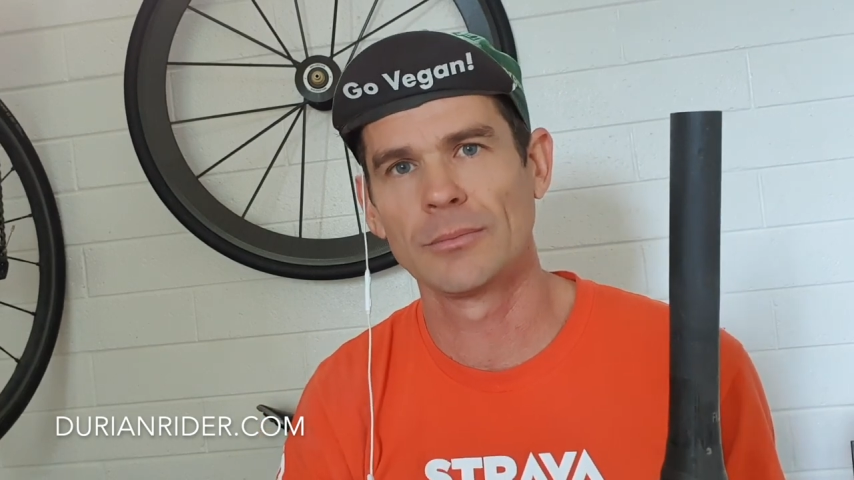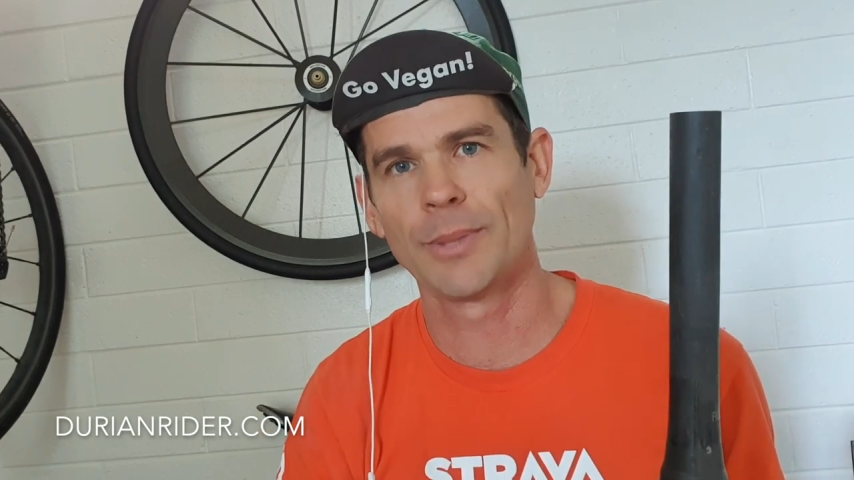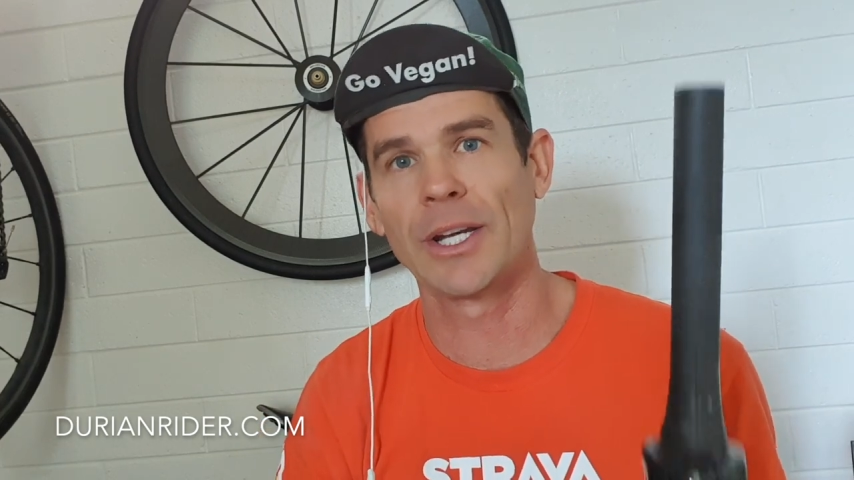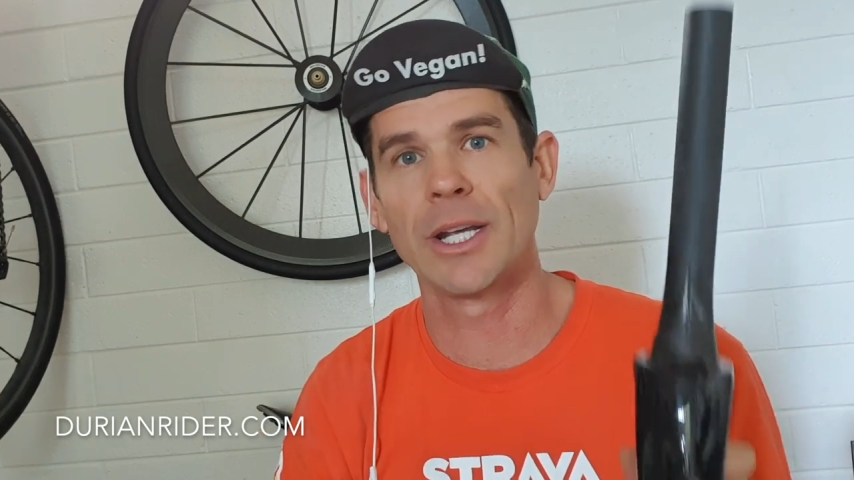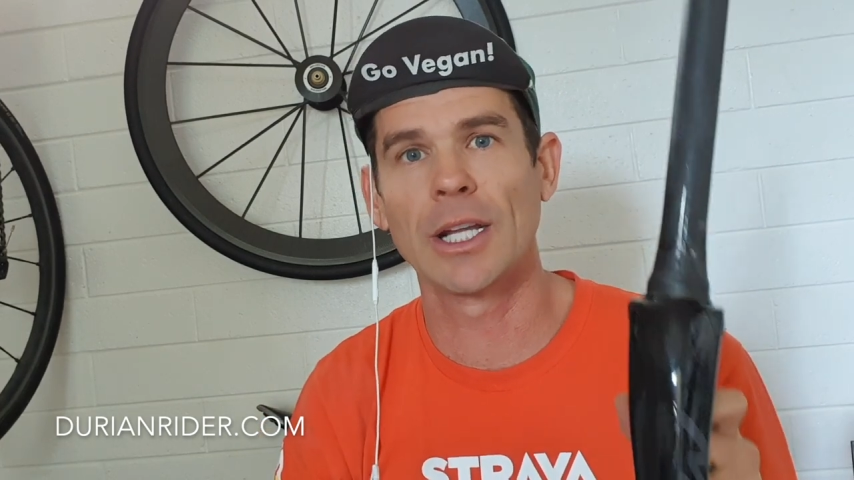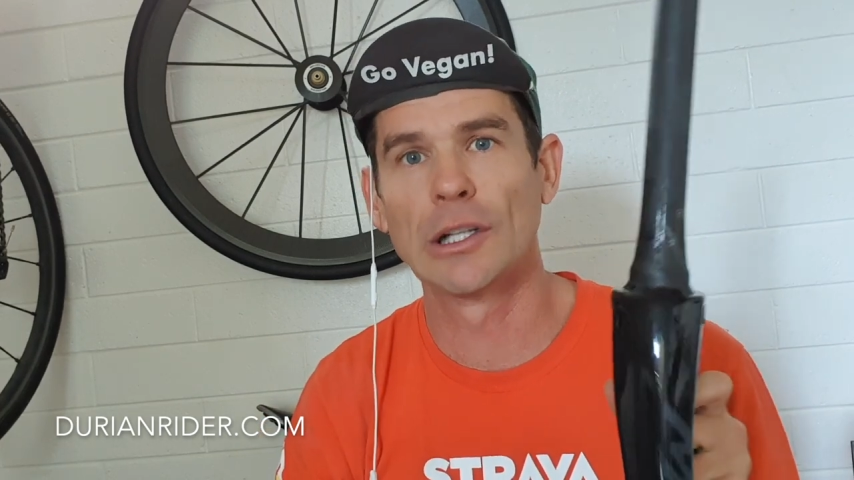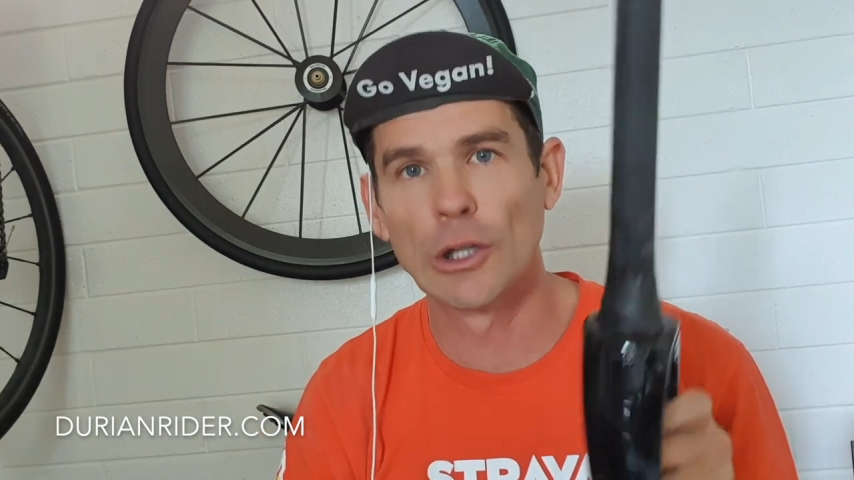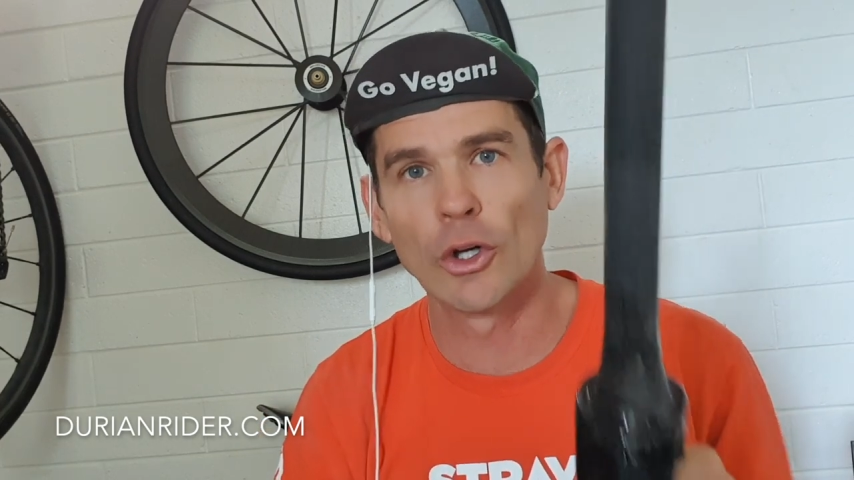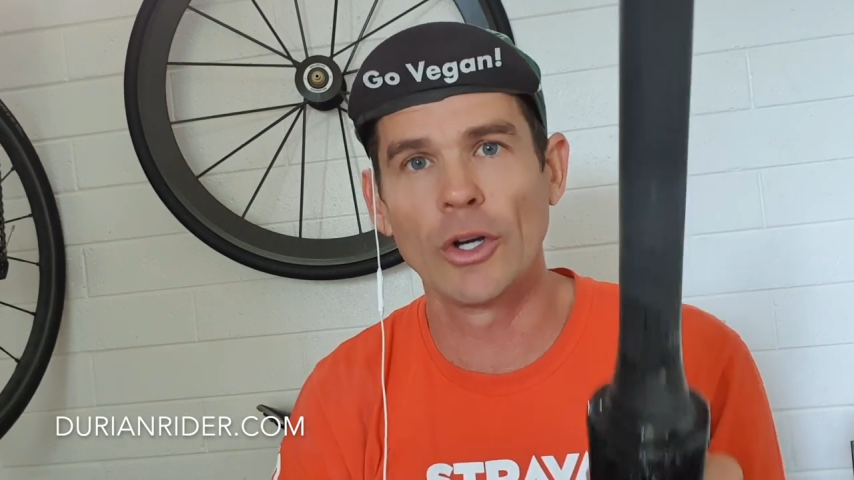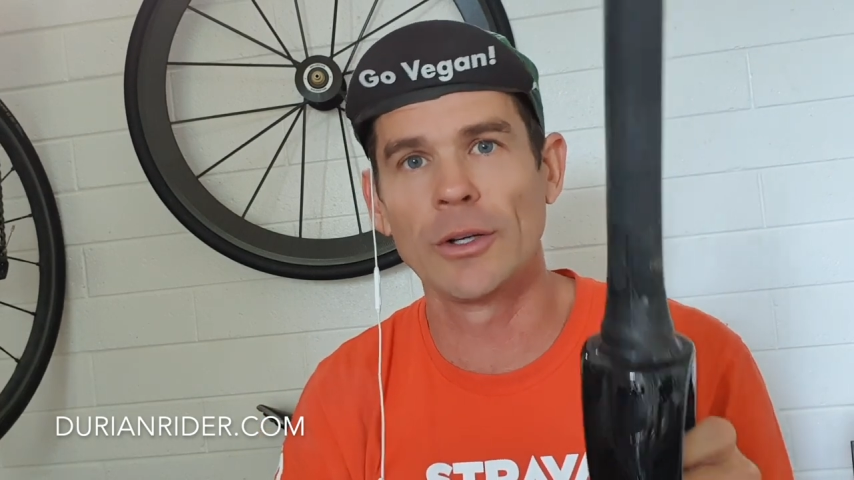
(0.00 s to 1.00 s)
Better yet,
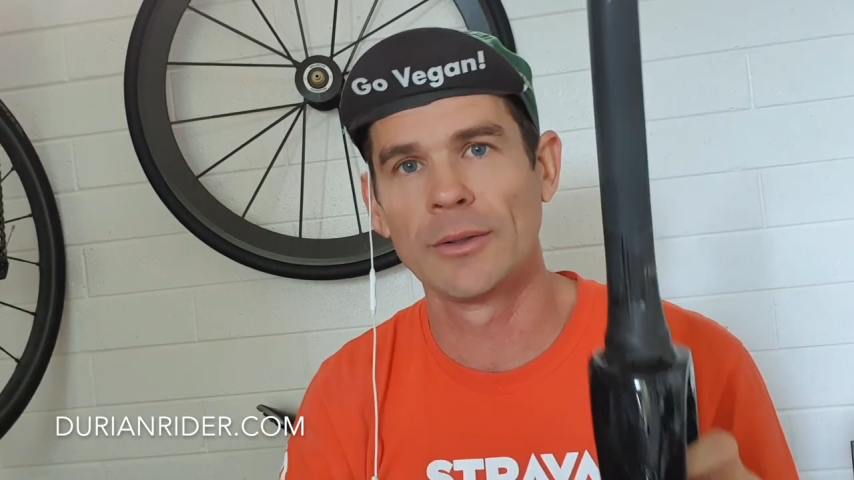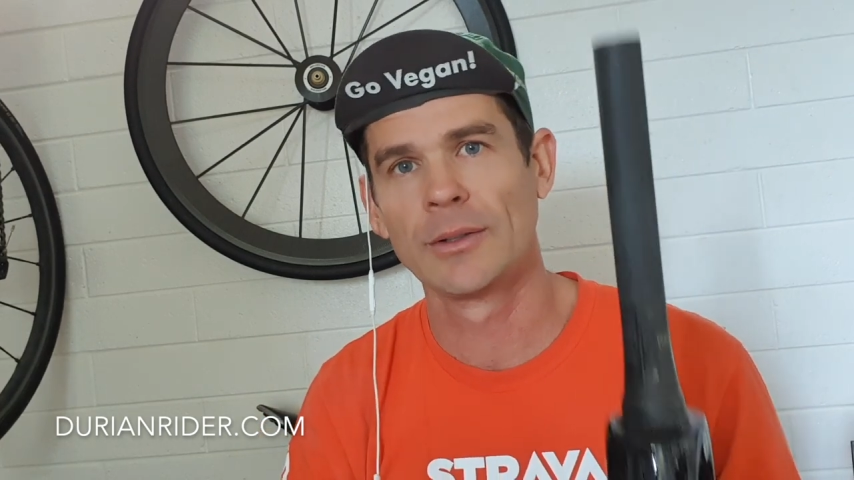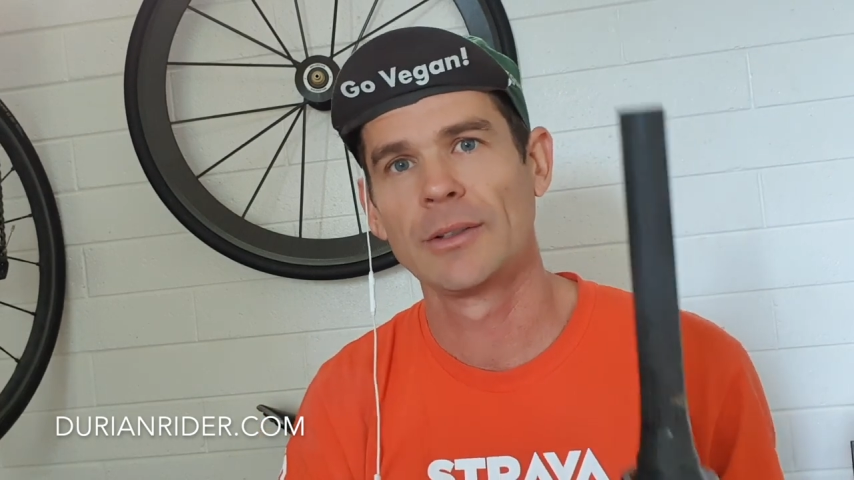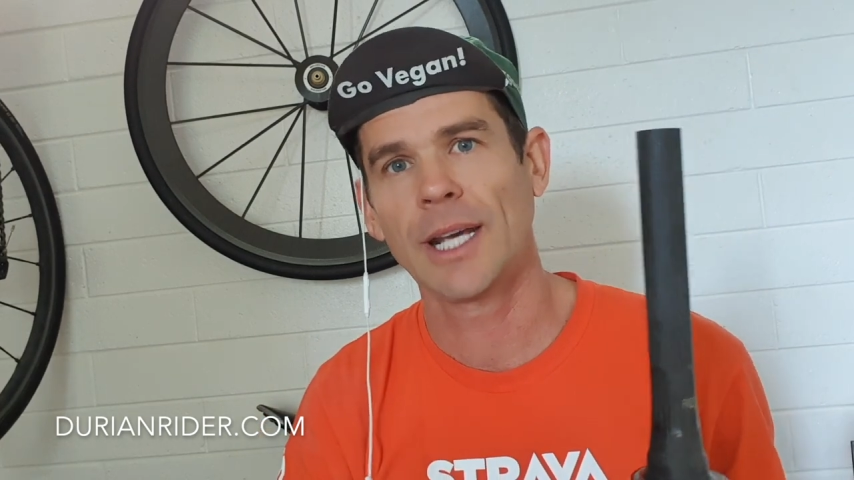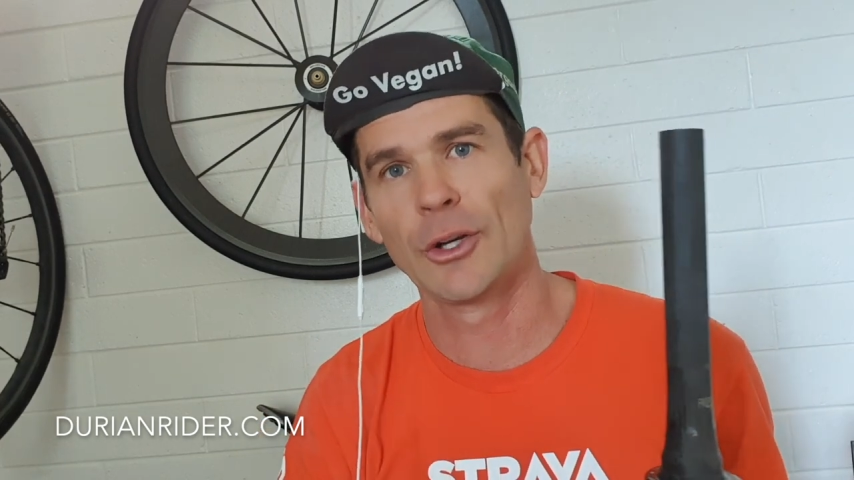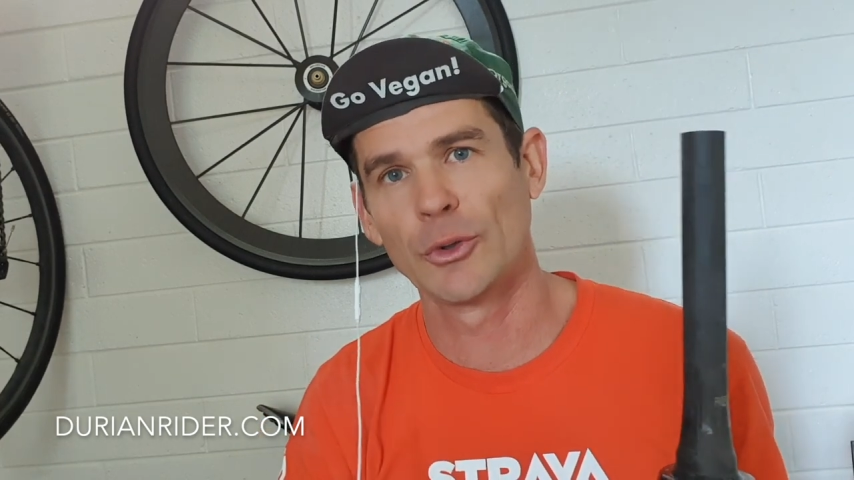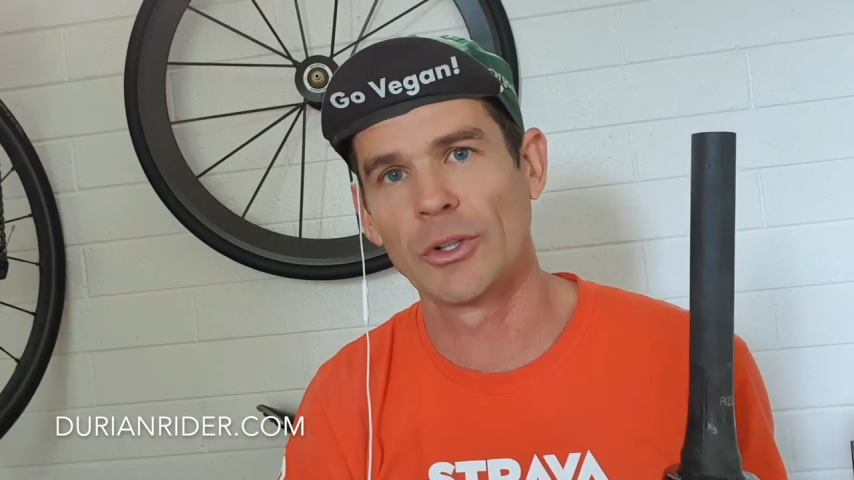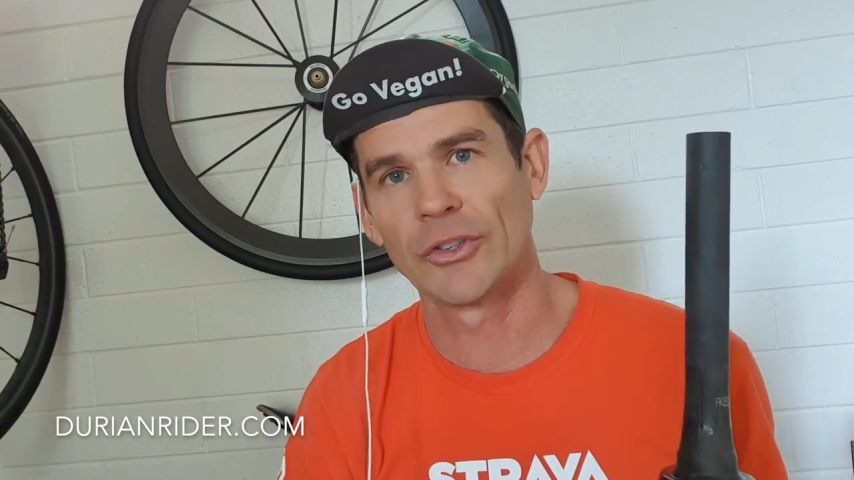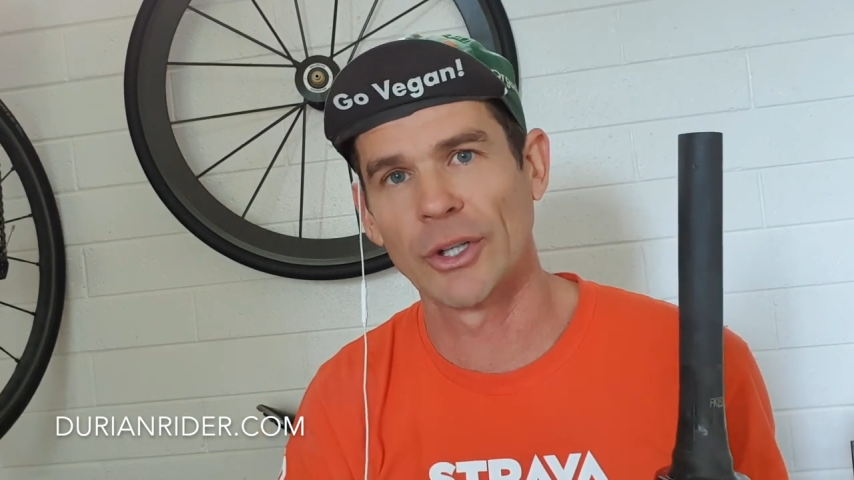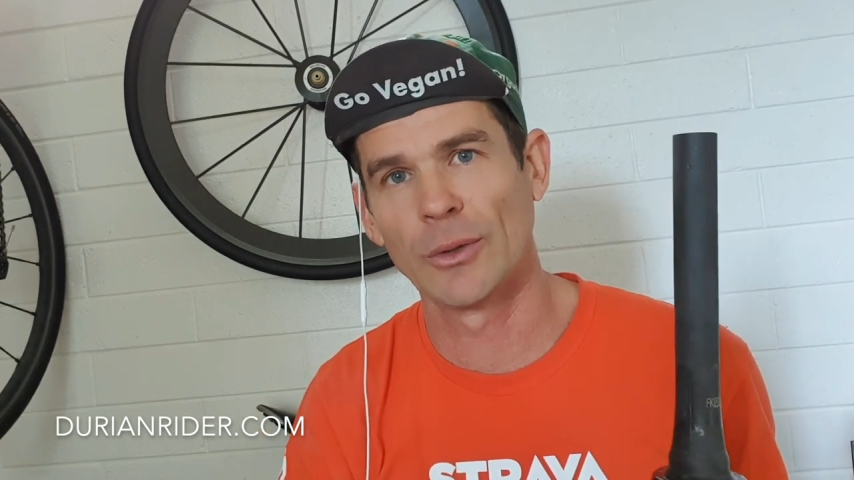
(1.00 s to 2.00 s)
learn how to do
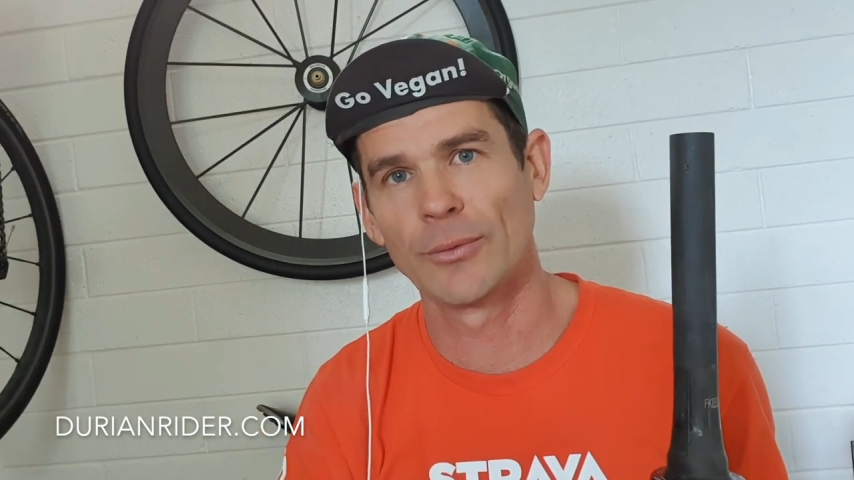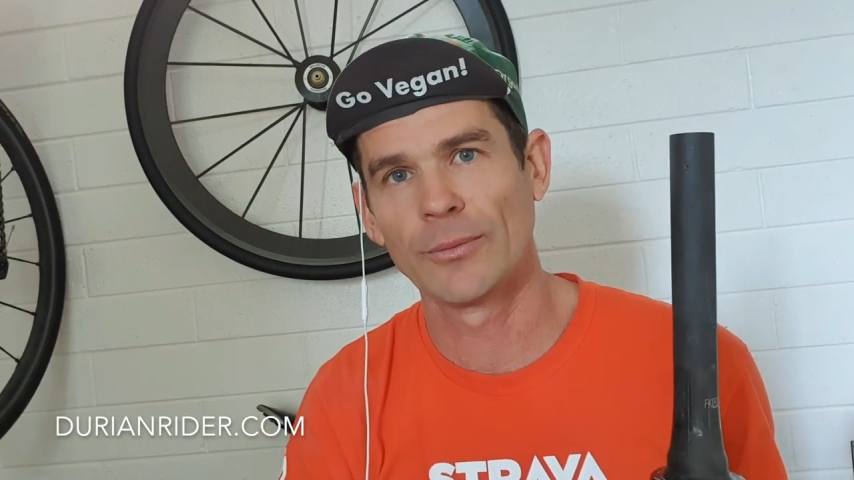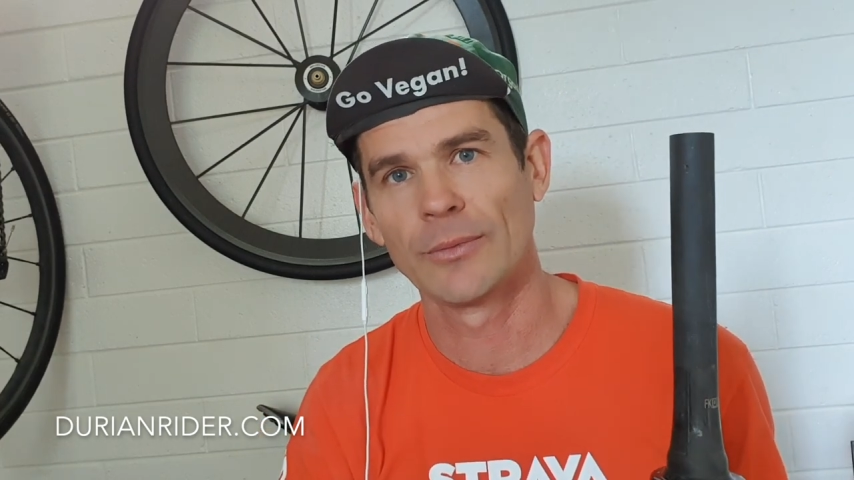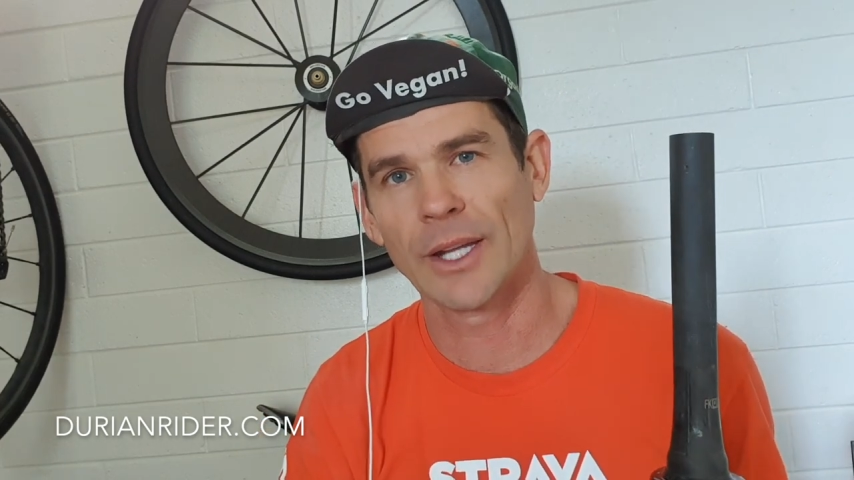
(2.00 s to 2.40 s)
it yourself.